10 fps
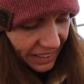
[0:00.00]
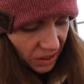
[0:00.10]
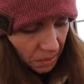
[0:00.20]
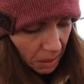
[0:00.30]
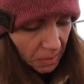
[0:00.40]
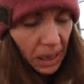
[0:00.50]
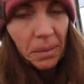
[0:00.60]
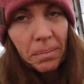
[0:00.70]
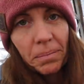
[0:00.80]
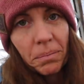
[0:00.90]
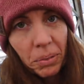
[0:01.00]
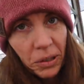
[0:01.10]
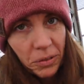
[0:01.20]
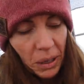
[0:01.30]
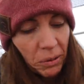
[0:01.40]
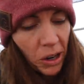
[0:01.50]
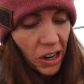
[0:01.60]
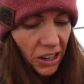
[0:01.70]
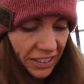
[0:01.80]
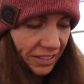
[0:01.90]
So my mom proved me
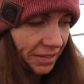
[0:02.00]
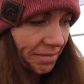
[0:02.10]
wrong.